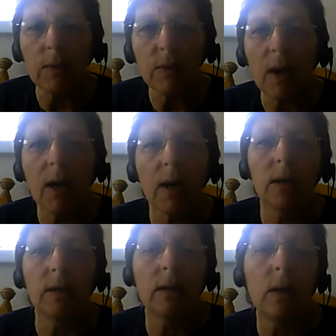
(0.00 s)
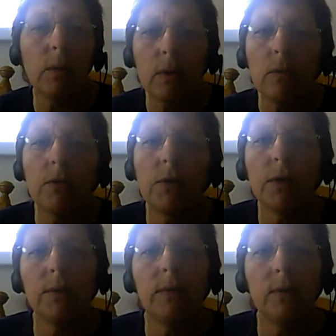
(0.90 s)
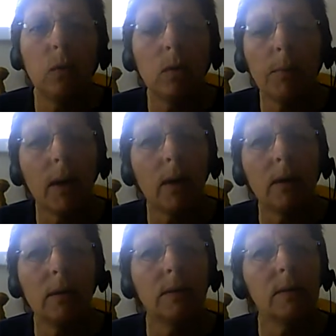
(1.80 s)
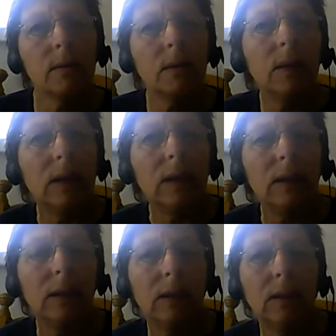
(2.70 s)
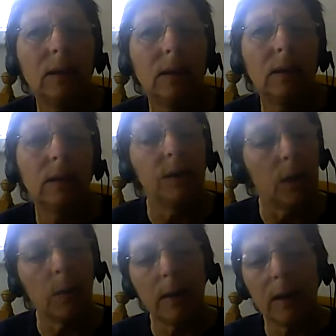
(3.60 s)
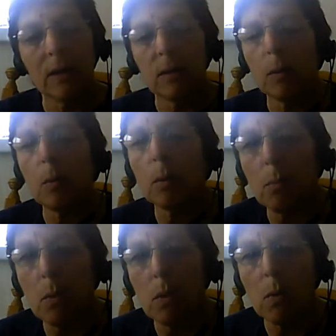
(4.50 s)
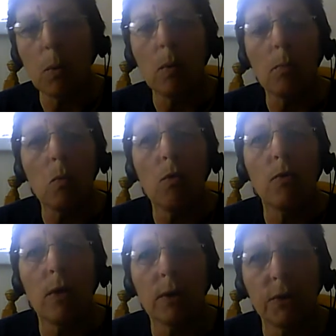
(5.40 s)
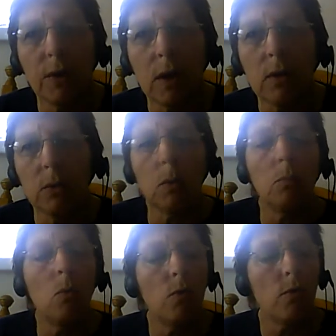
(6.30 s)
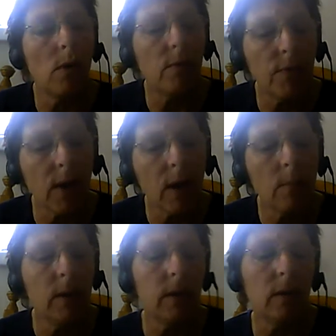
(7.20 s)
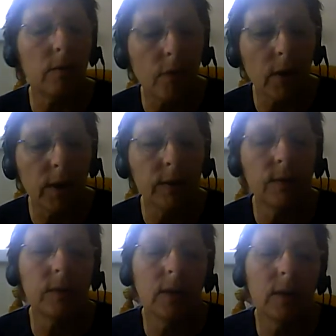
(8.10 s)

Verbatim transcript: we've had going on for us is all about us knowing actually we want more. We want more for ourselves, we want more for our family and our friends.